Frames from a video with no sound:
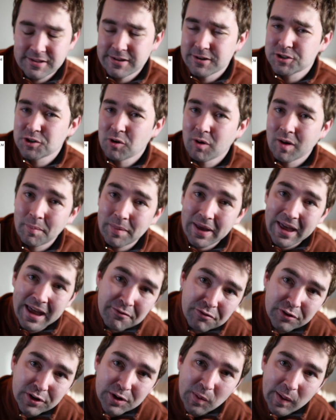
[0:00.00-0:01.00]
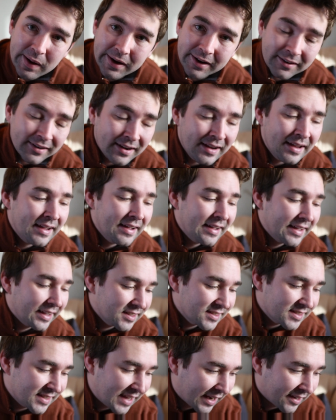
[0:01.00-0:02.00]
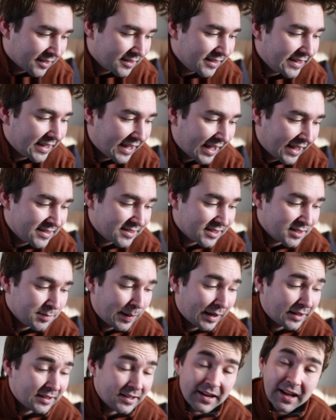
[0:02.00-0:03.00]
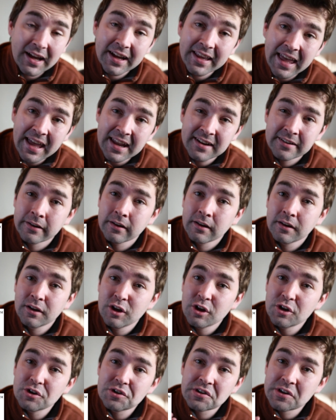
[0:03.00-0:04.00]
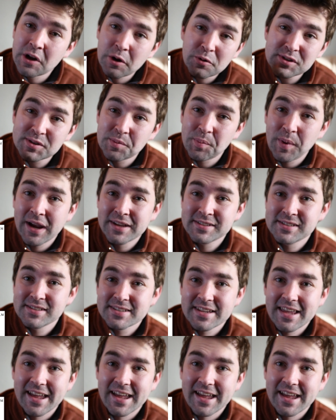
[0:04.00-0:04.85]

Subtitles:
They're showing up everywhere exactly as expected. Again, no surprises